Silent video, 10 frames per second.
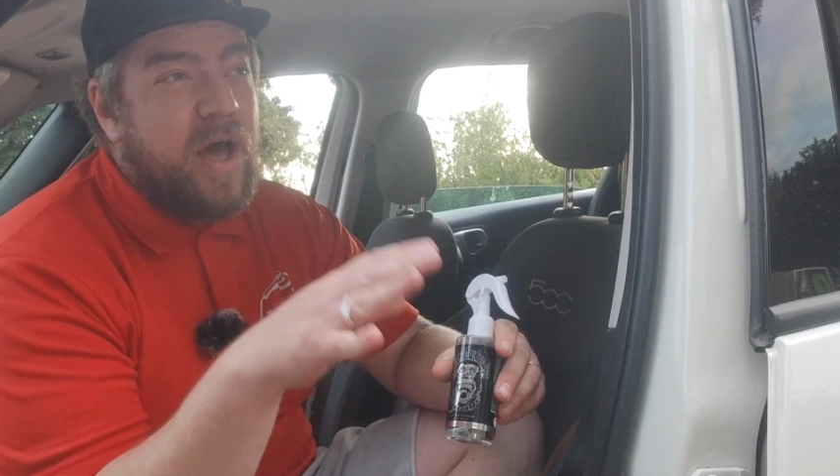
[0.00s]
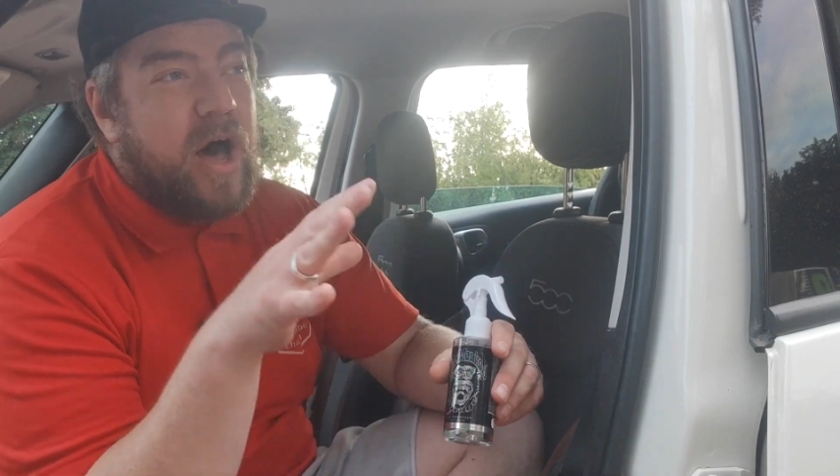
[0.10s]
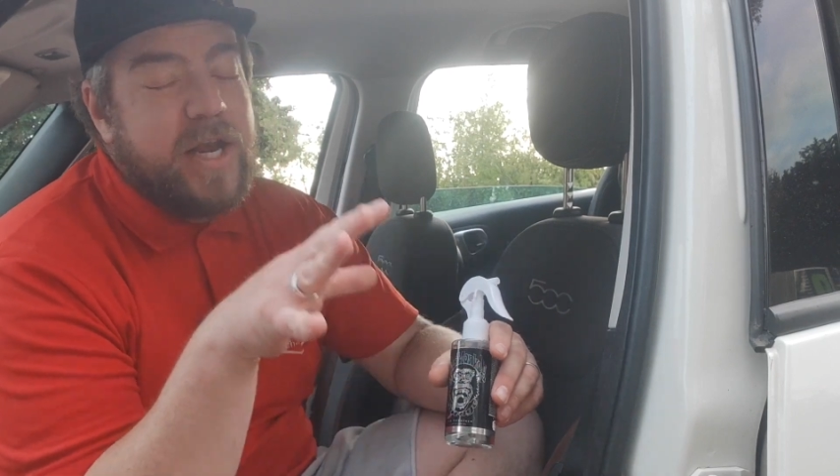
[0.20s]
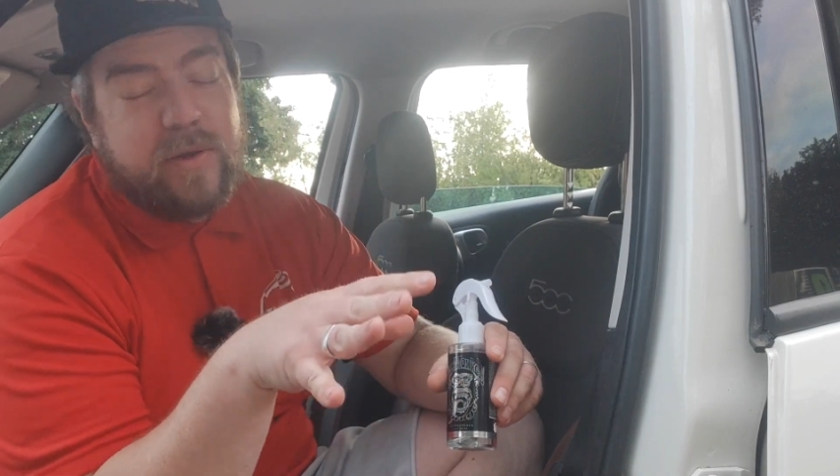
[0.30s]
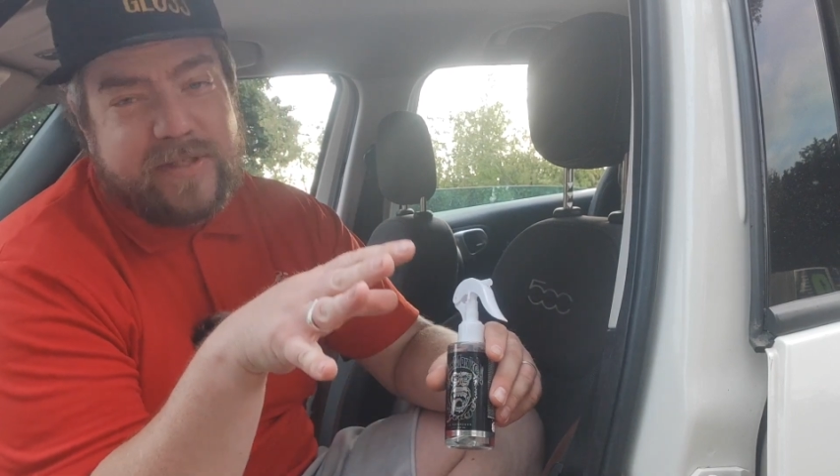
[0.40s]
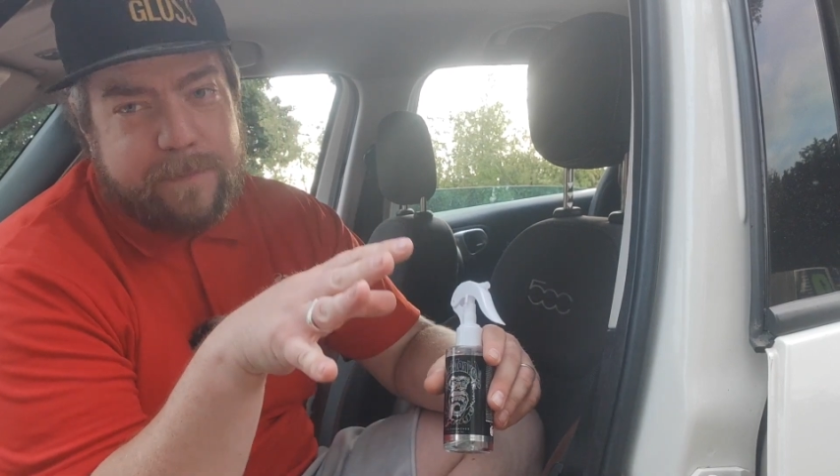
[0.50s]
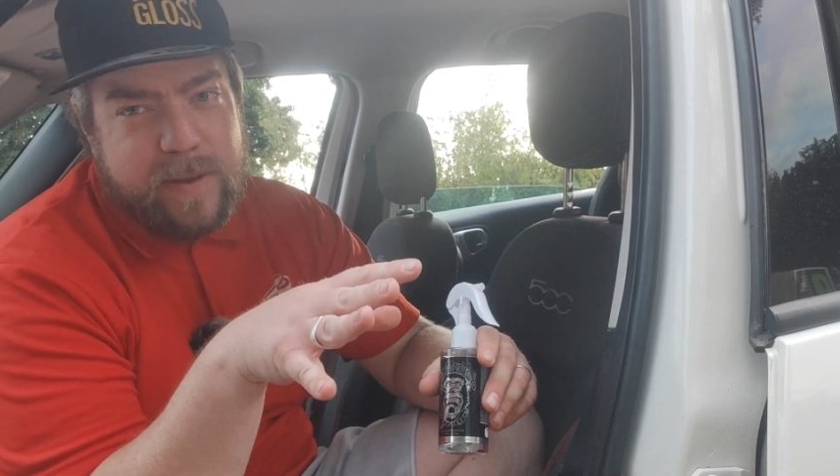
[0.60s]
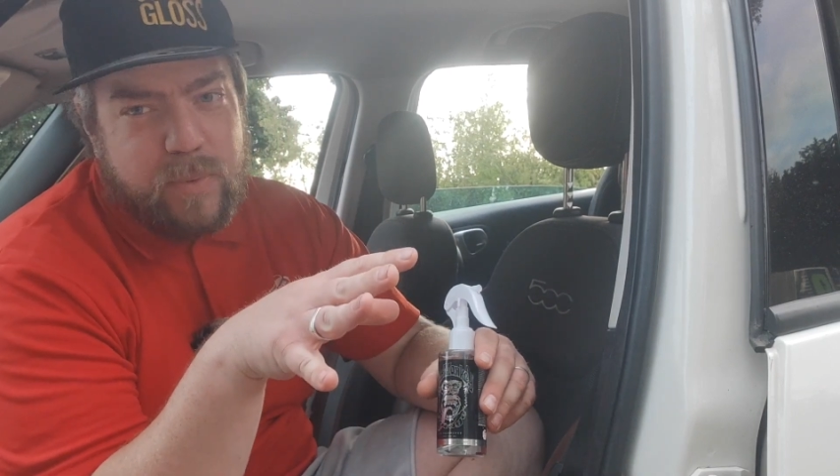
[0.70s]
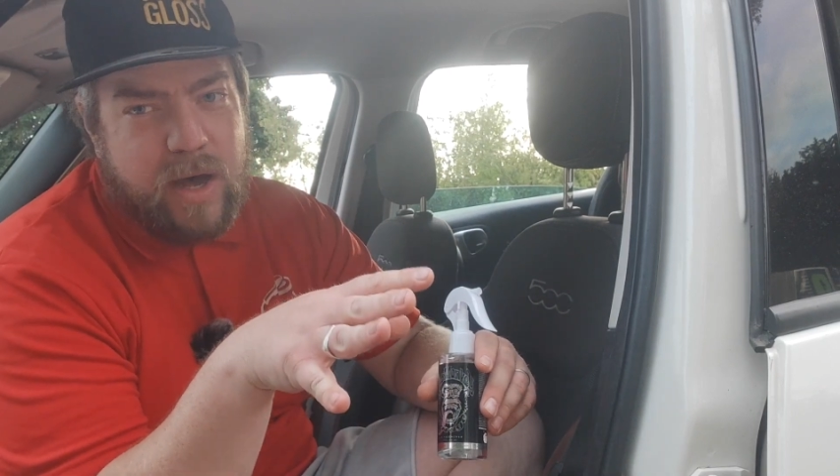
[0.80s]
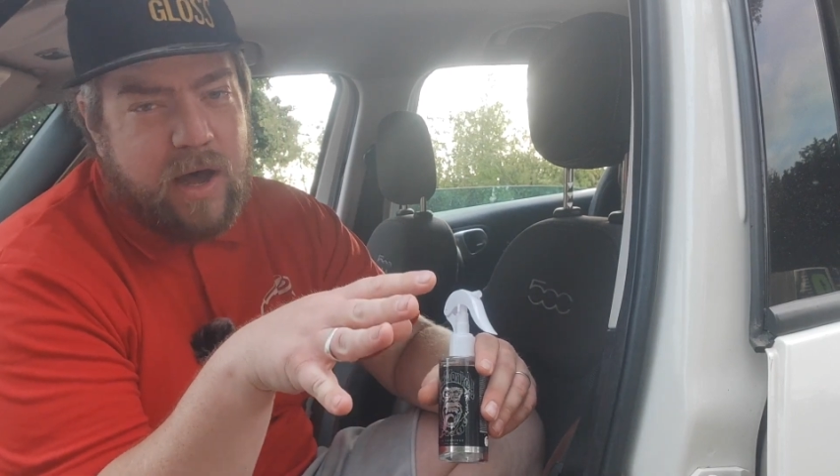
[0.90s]
I know some
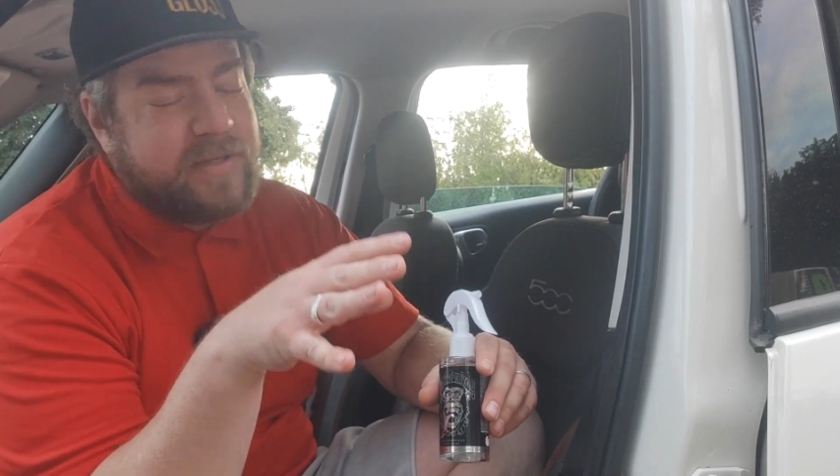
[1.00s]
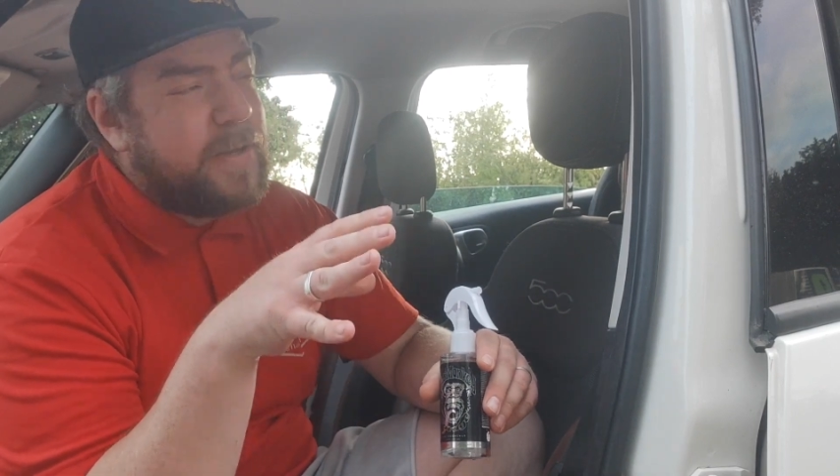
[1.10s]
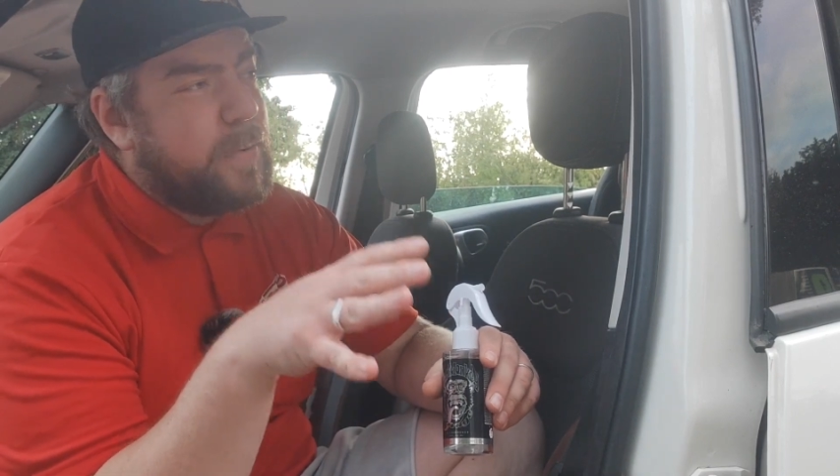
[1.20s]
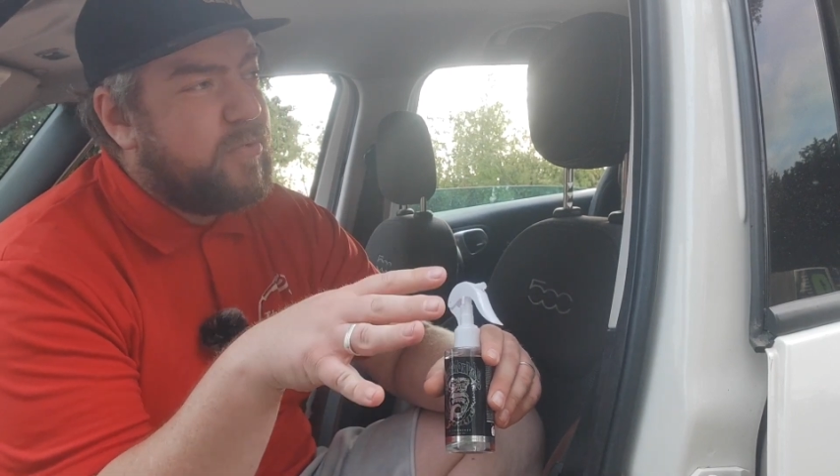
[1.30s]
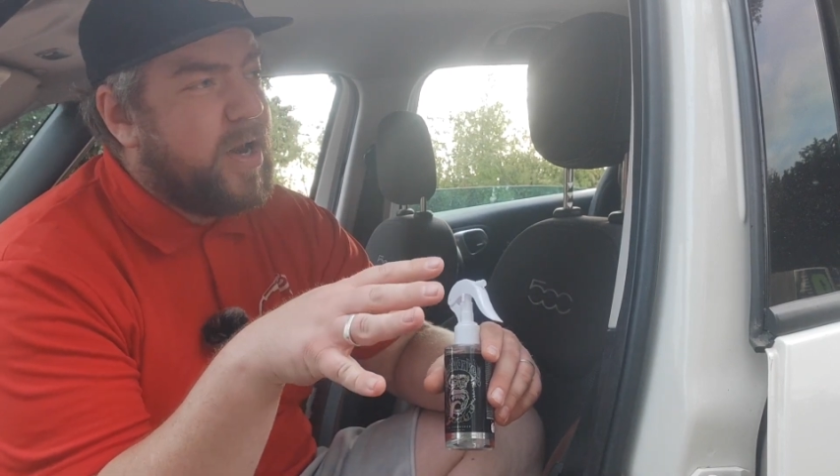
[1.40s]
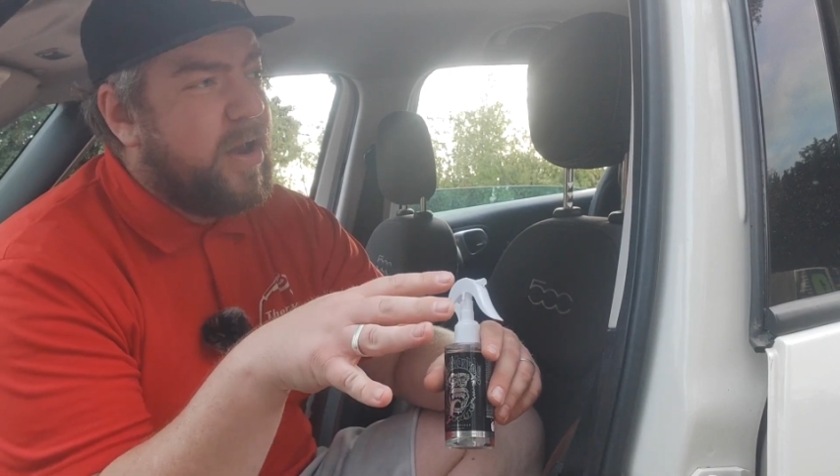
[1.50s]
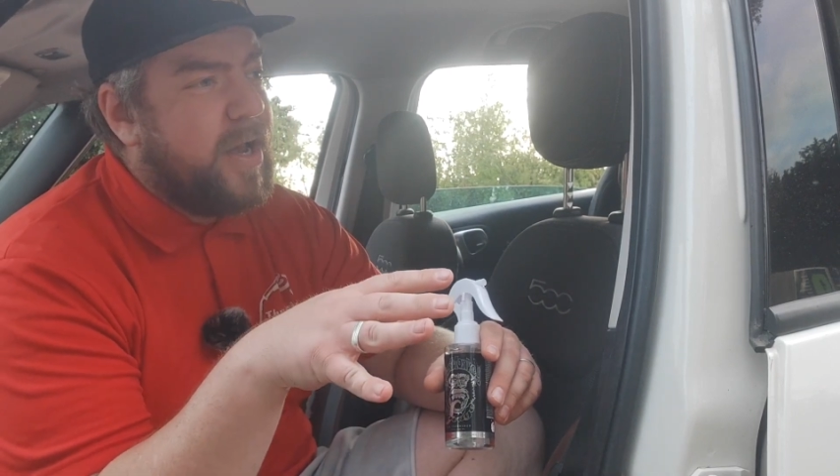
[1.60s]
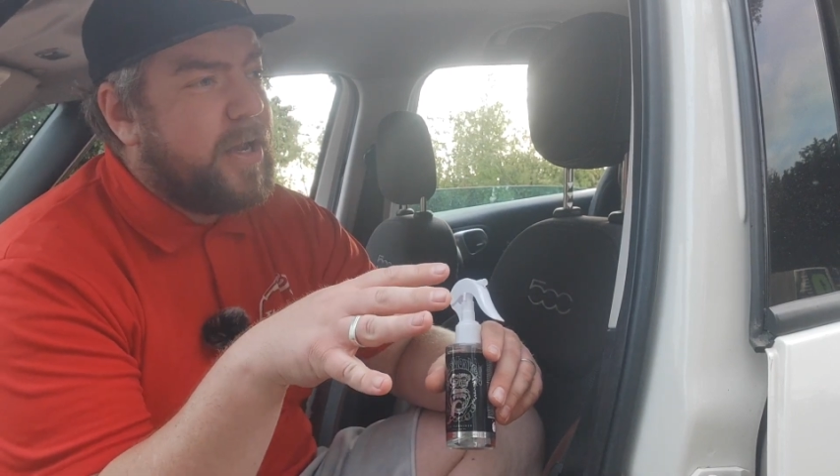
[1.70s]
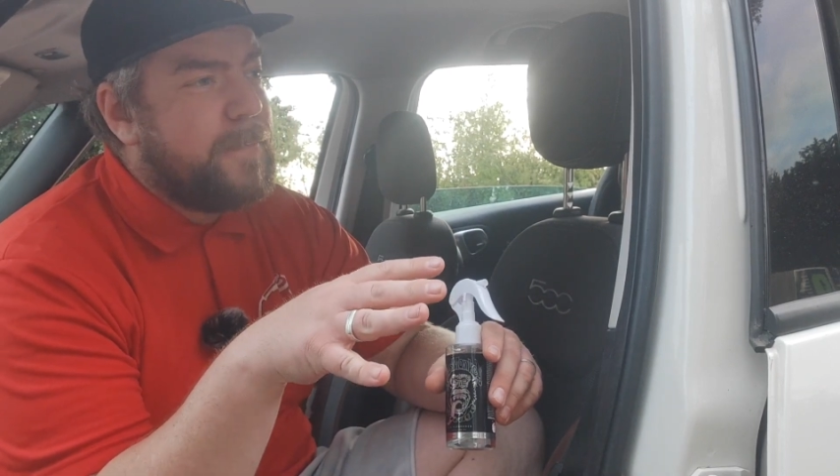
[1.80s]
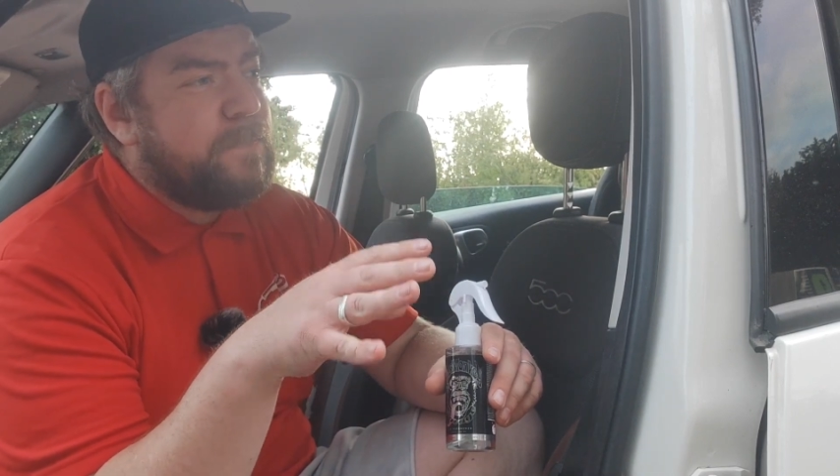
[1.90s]
people are, some people really
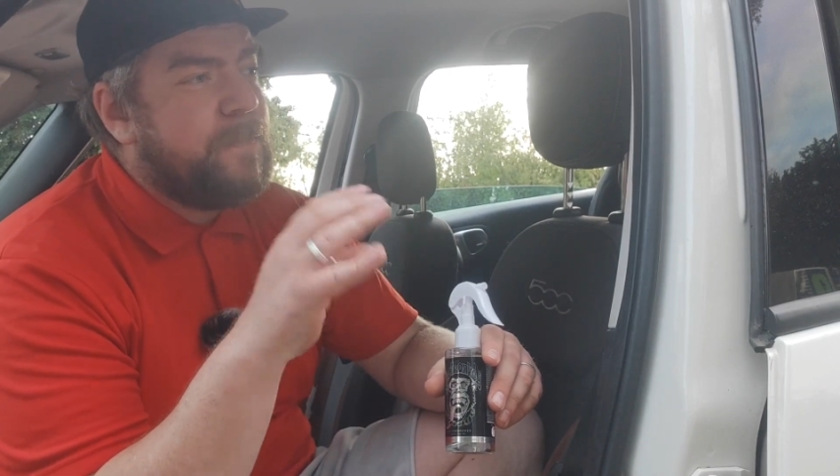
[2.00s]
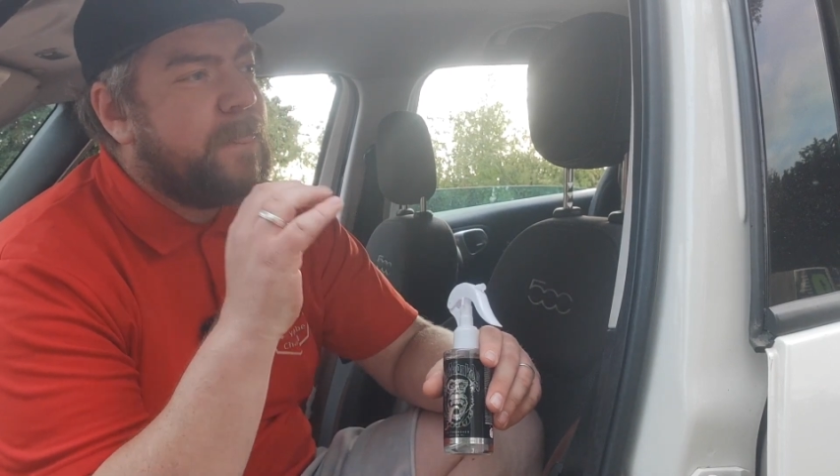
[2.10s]
like them.